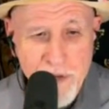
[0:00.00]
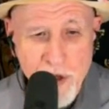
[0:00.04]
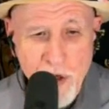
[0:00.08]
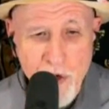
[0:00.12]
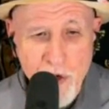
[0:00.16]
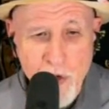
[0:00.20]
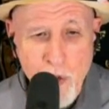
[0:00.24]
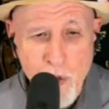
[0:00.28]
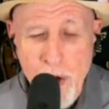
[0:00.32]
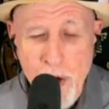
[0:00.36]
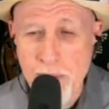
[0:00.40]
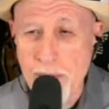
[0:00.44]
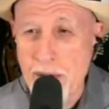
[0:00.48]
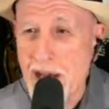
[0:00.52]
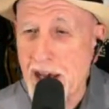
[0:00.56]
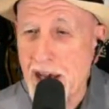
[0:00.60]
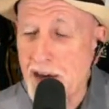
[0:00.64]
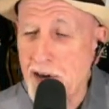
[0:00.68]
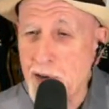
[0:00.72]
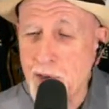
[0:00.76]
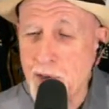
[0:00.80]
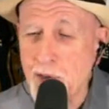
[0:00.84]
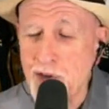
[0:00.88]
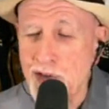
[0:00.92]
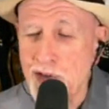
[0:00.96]
a chord
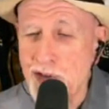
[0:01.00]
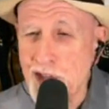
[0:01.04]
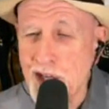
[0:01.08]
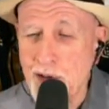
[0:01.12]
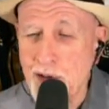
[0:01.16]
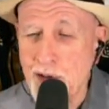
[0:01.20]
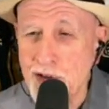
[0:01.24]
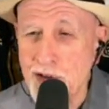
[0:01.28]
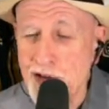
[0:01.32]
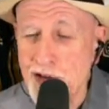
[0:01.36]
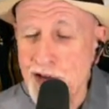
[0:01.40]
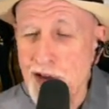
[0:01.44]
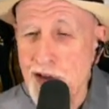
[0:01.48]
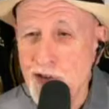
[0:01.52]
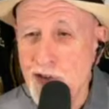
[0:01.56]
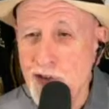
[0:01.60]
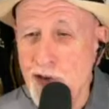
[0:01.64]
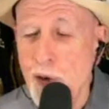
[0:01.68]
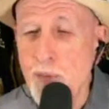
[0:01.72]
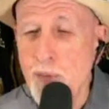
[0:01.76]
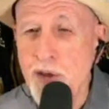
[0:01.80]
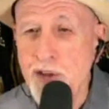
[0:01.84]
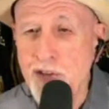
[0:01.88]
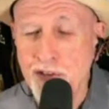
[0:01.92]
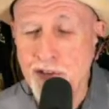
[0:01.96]
pattern which sounds
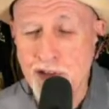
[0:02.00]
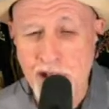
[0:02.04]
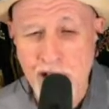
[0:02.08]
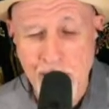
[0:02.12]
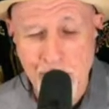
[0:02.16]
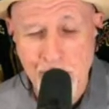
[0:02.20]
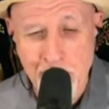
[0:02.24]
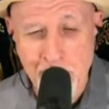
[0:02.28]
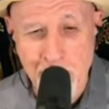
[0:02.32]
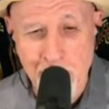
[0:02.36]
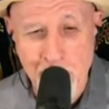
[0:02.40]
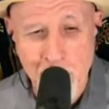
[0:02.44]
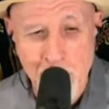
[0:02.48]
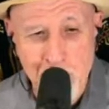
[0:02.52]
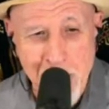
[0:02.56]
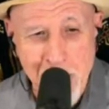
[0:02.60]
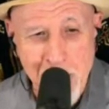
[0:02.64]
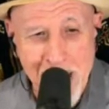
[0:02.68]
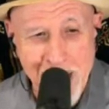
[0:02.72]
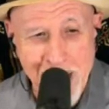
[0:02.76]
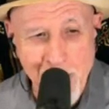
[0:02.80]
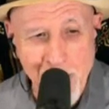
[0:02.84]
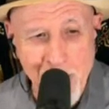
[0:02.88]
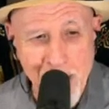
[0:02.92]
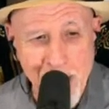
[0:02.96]
so much like Burt
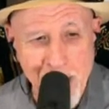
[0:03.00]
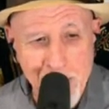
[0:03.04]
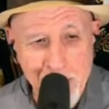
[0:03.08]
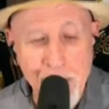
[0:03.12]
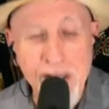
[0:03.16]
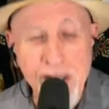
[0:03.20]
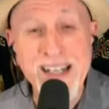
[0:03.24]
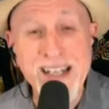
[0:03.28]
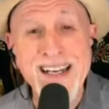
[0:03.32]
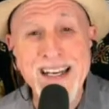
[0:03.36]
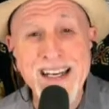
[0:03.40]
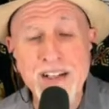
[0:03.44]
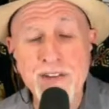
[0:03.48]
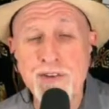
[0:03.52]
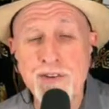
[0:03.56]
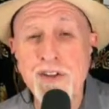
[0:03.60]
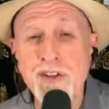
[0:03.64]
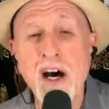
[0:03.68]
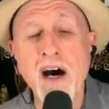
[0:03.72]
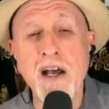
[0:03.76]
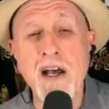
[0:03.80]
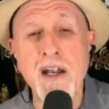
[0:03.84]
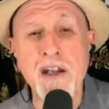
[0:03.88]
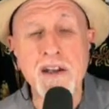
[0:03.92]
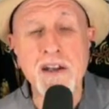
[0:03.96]
Bacharach, but it's
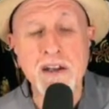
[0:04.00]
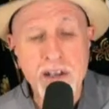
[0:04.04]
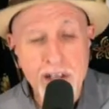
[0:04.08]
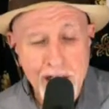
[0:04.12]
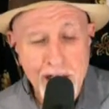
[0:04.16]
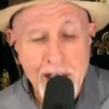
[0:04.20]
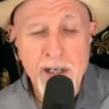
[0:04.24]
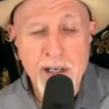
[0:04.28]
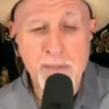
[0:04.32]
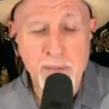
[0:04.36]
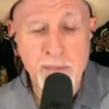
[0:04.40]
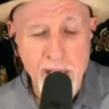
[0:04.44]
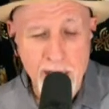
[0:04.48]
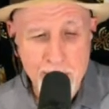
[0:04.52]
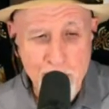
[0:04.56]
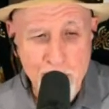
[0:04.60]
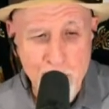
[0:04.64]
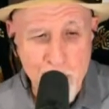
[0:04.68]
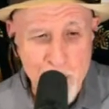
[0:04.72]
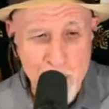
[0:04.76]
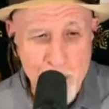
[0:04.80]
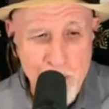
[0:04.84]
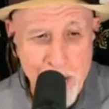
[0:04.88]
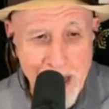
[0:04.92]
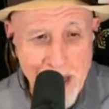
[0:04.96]
not by
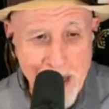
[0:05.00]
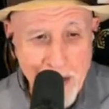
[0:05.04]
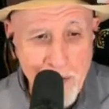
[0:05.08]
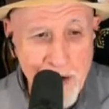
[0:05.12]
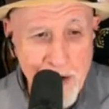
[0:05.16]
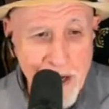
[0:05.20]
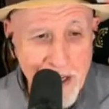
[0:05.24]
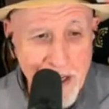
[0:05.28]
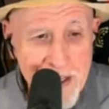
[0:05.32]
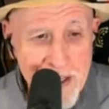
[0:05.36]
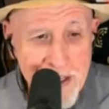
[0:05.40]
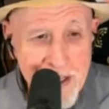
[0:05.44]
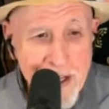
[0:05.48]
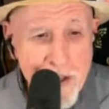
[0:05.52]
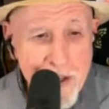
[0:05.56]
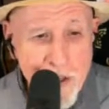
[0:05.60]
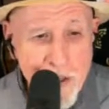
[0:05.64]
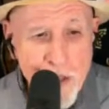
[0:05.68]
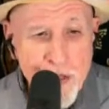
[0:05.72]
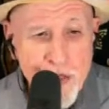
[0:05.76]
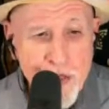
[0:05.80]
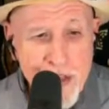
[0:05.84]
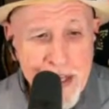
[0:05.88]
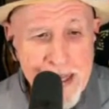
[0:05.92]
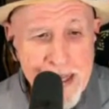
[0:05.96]
Burt Bacharach.
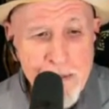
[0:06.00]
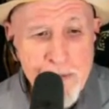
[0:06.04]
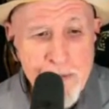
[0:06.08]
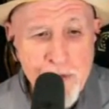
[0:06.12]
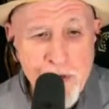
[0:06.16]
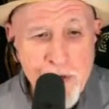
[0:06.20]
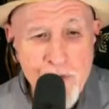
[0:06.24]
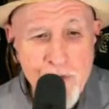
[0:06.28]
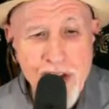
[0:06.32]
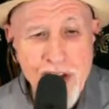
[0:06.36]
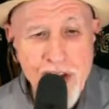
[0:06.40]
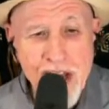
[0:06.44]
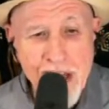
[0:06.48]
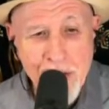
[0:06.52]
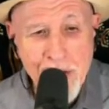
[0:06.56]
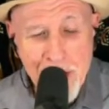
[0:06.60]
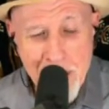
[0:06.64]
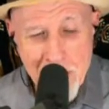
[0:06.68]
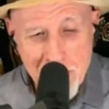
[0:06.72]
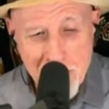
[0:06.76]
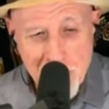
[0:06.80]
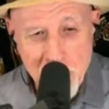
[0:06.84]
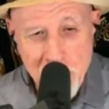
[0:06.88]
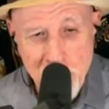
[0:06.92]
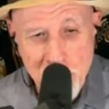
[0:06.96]
The theme from
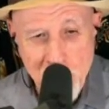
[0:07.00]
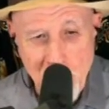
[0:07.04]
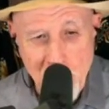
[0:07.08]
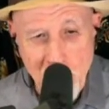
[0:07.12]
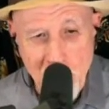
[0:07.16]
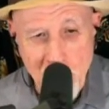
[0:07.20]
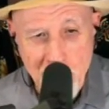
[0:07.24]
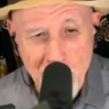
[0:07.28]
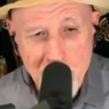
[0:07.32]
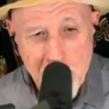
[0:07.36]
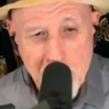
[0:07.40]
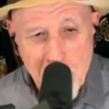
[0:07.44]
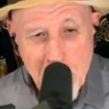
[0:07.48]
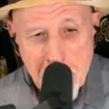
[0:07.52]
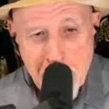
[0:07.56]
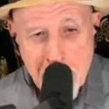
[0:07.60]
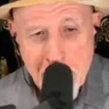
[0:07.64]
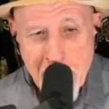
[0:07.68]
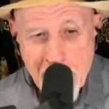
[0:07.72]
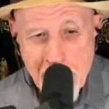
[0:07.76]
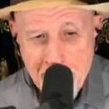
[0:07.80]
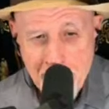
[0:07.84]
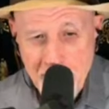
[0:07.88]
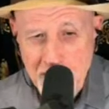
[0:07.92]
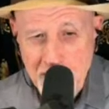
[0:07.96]
Valley of the Dolls
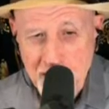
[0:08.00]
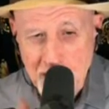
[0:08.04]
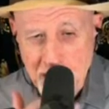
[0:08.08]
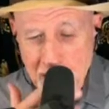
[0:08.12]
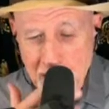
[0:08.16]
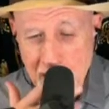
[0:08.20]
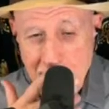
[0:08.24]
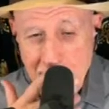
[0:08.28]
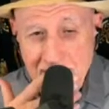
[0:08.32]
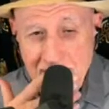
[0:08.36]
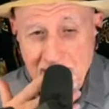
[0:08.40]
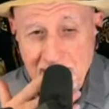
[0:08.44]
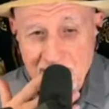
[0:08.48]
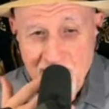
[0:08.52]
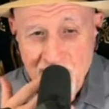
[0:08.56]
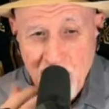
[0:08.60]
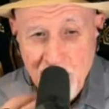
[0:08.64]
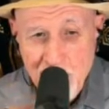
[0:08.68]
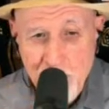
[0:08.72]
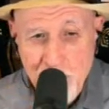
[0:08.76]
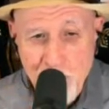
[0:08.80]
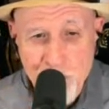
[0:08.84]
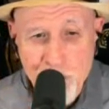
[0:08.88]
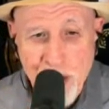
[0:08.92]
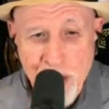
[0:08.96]
is a
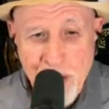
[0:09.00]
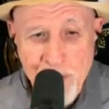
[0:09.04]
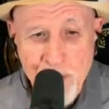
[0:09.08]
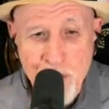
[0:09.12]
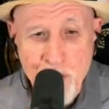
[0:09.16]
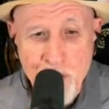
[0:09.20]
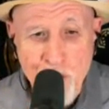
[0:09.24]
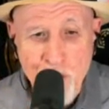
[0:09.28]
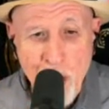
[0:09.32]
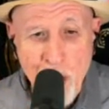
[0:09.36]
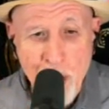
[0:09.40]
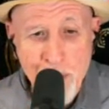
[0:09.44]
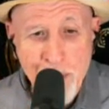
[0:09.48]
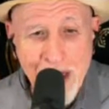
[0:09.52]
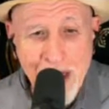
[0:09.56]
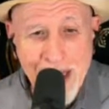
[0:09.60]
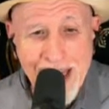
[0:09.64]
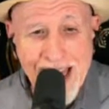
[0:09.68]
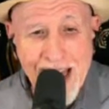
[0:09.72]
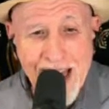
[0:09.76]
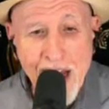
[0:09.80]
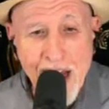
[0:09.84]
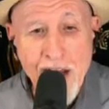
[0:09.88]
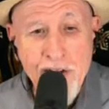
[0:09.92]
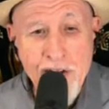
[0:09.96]
1967 song by
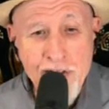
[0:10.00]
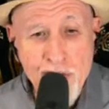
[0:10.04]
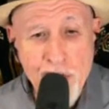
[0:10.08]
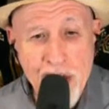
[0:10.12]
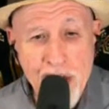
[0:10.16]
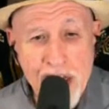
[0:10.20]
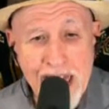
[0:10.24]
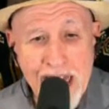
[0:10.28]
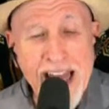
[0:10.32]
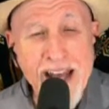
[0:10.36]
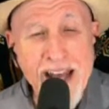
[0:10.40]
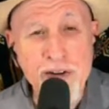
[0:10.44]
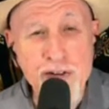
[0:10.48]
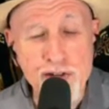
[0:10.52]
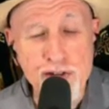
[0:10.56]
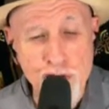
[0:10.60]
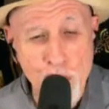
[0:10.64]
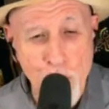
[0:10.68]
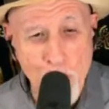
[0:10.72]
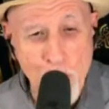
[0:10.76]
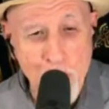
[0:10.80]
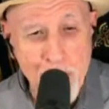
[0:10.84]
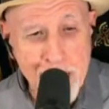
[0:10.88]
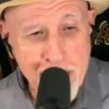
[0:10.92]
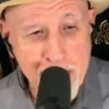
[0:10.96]
Andre and
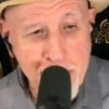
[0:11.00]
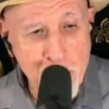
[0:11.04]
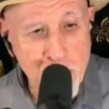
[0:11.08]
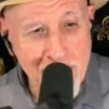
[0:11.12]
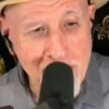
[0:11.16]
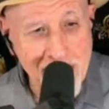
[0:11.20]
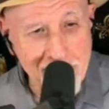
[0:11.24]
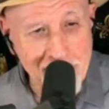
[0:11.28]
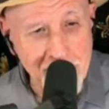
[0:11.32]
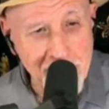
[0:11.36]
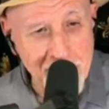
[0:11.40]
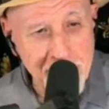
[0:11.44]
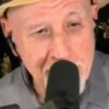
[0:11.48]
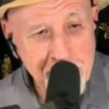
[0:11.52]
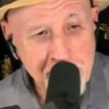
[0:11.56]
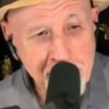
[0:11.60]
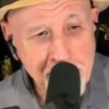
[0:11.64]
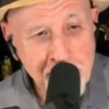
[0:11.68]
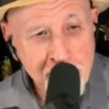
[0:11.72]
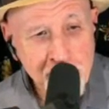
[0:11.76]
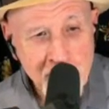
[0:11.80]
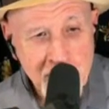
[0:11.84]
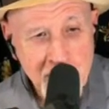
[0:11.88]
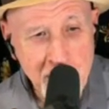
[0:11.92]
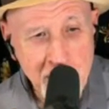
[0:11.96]
Dory Previn,
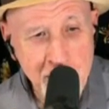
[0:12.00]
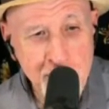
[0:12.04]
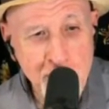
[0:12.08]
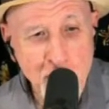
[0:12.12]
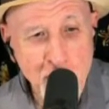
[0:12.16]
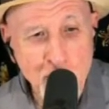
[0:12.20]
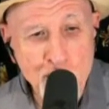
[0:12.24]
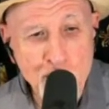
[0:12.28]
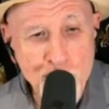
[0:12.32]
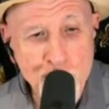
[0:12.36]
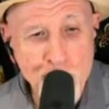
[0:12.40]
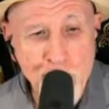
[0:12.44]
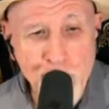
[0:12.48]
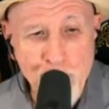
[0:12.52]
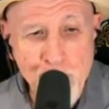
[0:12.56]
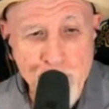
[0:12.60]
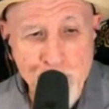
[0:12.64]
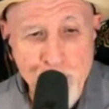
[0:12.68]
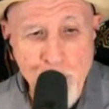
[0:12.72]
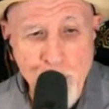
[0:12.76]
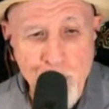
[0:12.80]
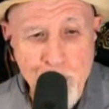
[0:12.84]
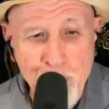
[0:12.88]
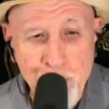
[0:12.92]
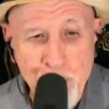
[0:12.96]
composed for the
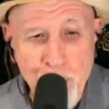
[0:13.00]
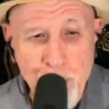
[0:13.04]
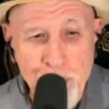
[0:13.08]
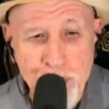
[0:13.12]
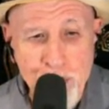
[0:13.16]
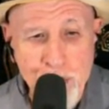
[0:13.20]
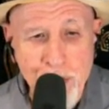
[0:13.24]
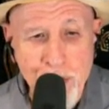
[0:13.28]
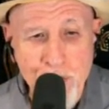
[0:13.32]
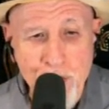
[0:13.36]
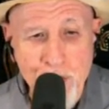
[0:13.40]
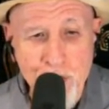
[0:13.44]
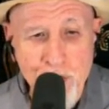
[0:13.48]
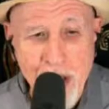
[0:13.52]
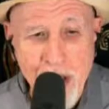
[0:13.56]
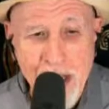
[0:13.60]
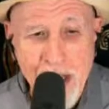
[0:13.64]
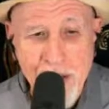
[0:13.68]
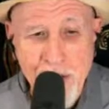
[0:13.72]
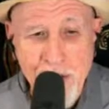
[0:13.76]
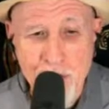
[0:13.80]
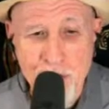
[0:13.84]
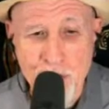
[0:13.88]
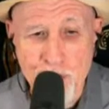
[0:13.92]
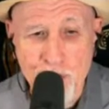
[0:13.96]
film version of the
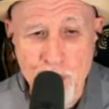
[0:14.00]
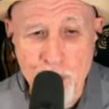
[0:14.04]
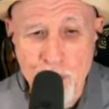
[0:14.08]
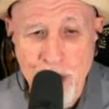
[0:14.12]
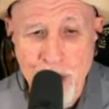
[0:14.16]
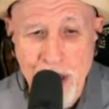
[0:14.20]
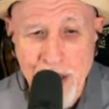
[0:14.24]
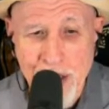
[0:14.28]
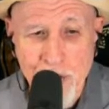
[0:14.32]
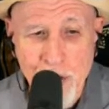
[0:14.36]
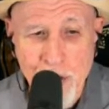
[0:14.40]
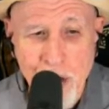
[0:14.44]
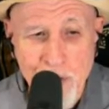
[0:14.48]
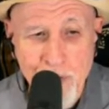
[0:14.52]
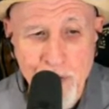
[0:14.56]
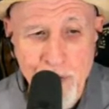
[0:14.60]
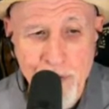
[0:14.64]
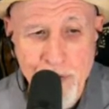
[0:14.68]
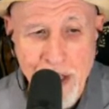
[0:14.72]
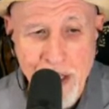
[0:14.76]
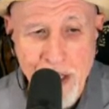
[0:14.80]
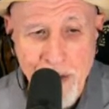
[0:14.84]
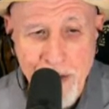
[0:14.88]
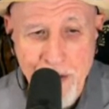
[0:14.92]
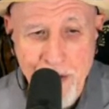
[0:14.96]
Jacqueline Suzanne novel
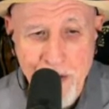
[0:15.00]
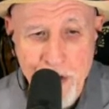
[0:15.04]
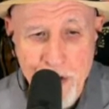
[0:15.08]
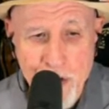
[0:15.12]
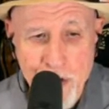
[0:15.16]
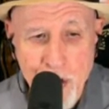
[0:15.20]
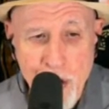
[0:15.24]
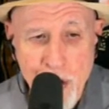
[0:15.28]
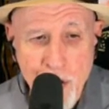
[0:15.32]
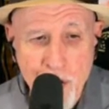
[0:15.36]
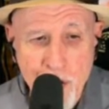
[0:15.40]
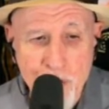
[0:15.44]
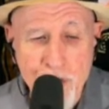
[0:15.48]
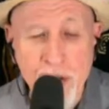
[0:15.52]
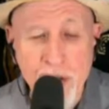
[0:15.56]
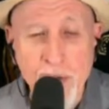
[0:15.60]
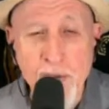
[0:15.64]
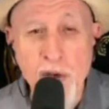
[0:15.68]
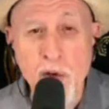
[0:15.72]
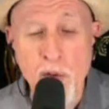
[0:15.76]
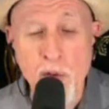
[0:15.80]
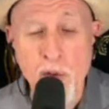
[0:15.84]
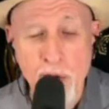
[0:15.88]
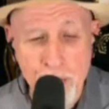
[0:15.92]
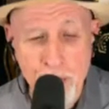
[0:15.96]
Valley of the Dolls and
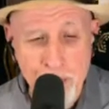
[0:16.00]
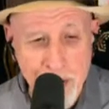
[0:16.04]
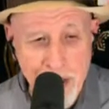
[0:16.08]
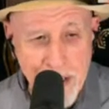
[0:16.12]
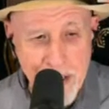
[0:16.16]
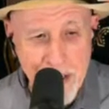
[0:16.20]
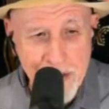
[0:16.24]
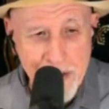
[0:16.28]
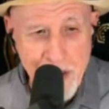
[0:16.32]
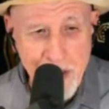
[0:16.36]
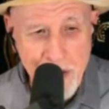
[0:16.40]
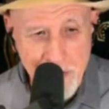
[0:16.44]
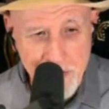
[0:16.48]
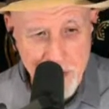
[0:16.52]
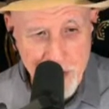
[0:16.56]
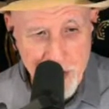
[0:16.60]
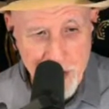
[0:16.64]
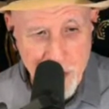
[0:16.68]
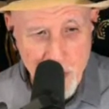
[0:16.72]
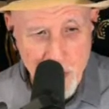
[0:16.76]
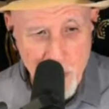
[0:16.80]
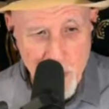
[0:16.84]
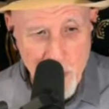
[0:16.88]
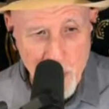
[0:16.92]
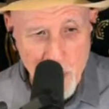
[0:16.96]
recorded by
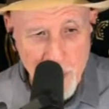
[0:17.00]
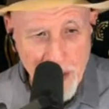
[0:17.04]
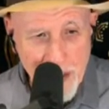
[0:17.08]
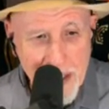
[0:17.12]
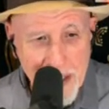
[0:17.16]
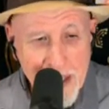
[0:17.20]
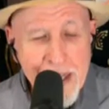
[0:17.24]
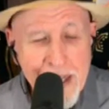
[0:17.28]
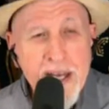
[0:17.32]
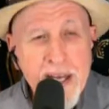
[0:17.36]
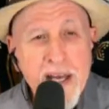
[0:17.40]
Dionne Warwick.